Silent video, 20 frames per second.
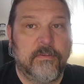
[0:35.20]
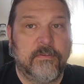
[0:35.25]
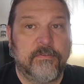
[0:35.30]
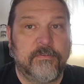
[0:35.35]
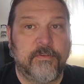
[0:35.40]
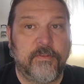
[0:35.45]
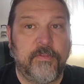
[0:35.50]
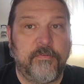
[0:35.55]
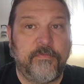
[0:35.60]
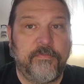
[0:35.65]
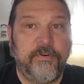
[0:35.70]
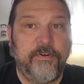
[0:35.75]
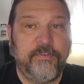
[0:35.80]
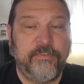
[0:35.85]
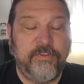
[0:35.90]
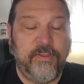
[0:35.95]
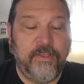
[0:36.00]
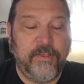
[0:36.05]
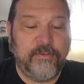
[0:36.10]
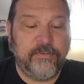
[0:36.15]
So the first
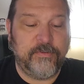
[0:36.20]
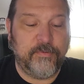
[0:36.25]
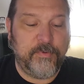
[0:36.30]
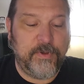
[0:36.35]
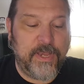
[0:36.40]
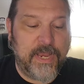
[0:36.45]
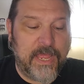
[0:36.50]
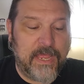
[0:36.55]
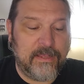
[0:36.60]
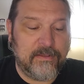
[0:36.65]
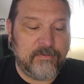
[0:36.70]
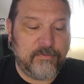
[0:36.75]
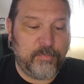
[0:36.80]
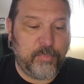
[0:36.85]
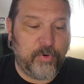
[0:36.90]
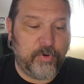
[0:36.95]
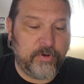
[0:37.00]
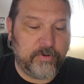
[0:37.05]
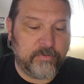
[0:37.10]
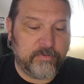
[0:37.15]
sale is some
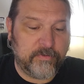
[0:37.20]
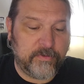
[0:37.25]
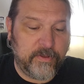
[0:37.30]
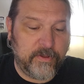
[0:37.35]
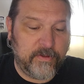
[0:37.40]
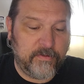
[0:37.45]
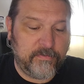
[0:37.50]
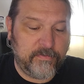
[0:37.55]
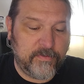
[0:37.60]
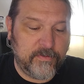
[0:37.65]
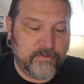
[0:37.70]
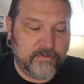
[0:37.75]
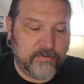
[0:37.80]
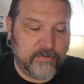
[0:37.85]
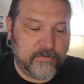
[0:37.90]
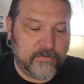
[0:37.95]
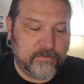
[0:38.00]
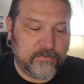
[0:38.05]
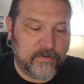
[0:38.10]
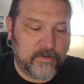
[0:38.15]
non-sport stuff. This
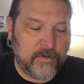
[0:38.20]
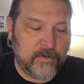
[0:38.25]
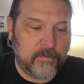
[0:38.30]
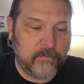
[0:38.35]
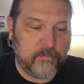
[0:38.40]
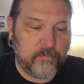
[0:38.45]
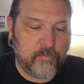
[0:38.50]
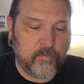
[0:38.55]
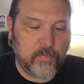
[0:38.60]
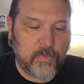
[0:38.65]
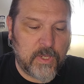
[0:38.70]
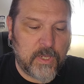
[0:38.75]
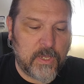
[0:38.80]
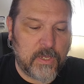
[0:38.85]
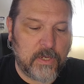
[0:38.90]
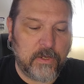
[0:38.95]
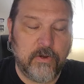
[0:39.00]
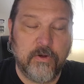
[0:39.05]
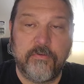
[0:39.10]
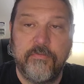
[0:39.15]
is some
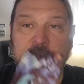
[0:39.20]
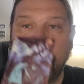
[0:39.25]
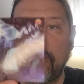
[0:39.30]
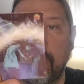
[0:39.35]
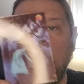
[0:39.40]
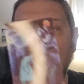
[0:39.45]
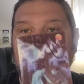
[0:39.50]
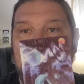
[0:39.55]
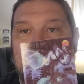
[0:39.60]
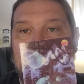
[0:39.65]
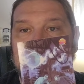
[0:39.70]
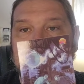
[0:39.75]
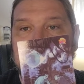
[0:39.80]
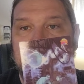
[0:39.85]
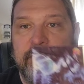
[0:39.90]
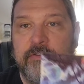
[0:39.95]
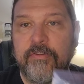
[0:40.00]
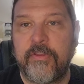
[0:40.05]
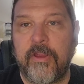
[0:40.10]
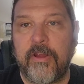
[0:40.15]
Universal
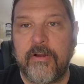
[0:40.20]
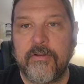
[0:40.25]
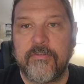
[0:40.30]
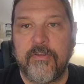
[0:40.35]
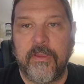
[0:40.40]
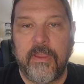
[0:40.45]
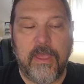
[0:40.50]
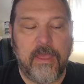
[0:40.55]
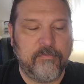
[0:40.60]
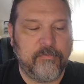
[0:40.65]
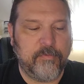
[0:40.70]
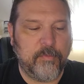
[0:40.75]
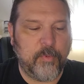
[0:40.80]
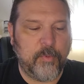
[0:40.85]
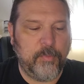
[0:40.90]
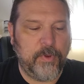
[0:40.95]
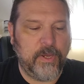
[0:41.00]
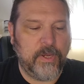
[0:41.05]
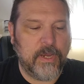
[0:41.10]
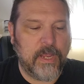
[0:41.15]
Monsters cards I got from a
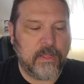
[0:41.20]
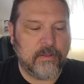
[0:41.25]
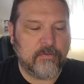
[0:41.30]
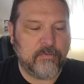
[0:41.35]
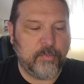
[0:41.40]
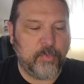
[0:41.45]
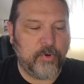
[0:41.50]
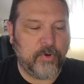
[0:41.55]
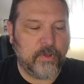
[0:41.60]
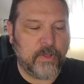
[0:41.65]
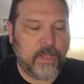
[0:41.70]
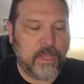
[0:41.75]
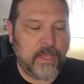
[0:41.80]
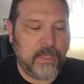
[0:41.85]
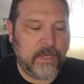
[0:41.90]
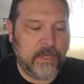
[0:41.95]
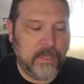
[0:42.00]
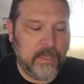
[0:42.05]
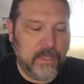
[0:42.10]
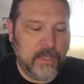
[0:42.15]
big non-sport
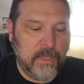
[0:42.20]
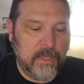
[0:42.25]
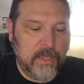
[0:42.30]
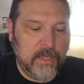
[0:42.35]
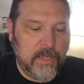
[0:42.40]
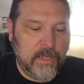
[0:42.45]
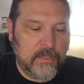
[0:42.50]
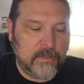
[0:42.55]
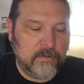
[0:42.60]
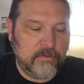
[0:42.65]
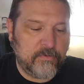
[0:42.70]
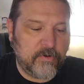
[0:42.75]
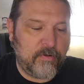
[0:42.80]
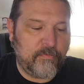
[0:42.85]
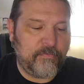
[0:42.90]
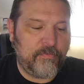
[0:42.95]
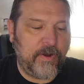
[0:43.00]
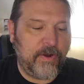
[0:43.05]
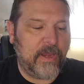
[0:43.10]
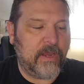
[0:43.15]
lot. These are
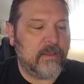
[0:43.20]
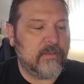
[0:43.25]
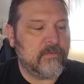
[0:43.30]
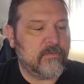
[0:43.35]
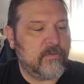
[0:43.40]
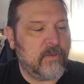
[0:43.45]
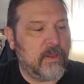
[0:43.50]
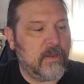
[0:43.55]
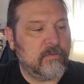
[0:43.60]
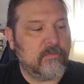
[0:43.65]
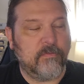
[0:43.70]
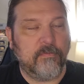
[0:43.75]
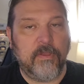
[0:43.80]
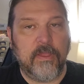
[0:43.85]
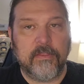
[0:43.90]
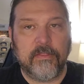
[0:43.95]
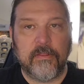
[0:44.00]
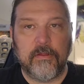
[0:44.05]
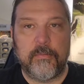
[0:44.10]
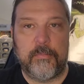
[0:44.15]
all Frankensteins. I've
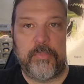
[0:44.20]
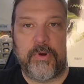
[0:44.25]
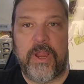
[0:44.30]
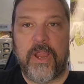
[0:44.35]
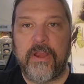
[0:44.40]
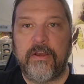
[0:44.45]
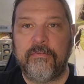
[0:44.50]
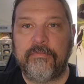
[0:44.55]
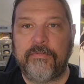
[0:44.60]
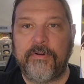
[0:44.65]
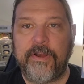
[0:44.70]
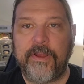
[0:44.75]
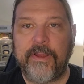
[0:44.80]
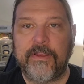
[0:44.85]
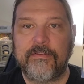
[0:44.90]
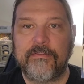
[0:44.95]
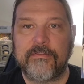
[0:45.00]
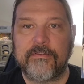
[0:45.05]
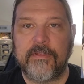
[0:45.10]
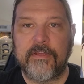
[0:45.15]
got the Bride of
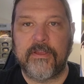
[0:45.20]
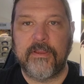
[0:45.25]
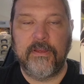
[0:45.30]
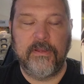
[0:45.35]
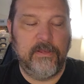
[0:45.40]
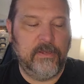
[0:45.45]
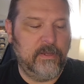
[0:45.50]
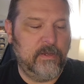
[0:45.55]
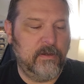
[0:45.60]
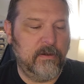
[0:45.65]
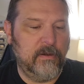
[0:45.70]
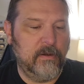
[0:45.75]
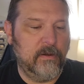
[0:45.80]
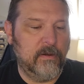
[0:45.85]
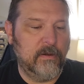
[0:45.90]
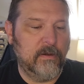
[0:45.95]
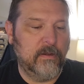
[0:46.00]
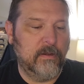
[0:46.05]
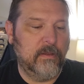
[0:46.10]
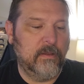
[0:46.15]
Frankenstein
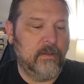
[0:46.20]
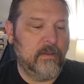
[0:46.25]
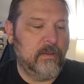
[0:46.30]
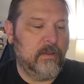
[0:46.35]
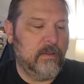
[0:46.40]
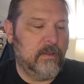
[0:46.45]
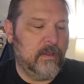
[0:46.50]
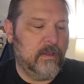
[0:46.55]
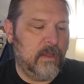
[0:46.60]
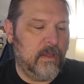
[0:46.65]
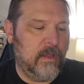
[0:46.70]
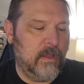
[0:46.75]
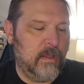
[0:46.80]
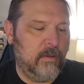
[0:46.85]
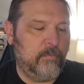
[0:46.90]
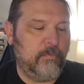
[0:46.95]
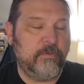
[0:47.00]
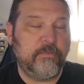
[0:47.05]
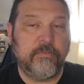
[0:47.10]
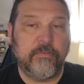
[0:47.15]
here.
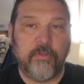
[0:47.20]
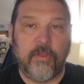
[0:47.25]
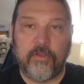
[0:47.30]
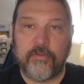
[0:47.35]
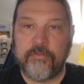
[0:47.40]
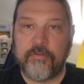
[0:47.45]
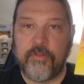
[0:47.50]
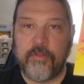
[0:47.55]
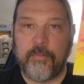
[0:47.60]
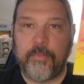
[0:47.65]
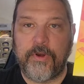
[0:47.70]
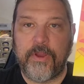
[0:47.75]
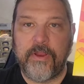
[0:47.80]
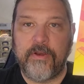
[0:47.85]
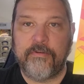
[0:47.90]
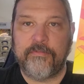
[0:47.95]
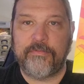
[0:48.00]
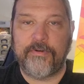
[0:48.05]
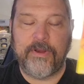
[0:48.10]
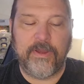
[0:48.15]
This is also the Bride
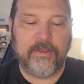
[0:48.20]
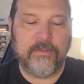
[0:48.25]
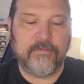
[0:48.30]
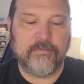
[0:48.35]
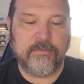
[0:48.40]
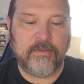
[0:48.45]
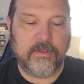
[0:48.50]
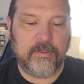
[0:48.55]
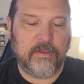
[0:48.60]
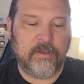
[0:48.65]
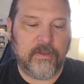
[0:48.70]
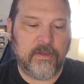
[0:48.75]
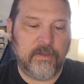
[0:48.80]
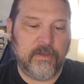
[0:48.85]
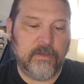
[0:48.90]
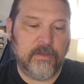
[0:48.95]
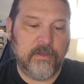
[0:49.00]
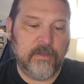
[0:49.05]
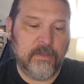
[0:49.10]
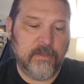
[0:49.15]
of
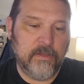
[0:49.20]
Frankenstein.